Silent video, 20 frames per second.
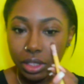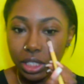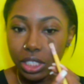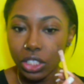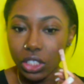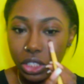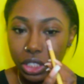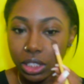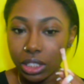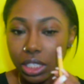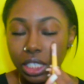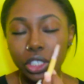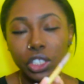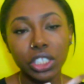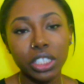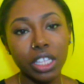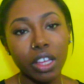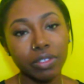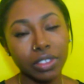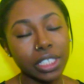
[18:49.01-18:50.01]
Get
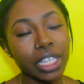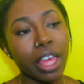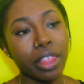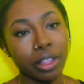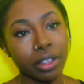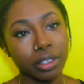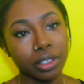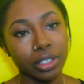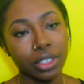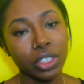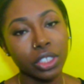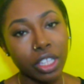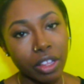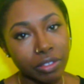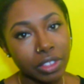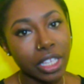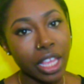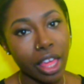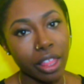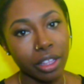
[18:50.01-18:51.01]
yourself together. Get
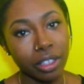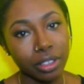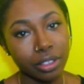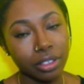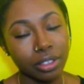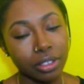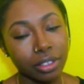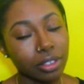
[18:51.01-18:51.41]
yourself together.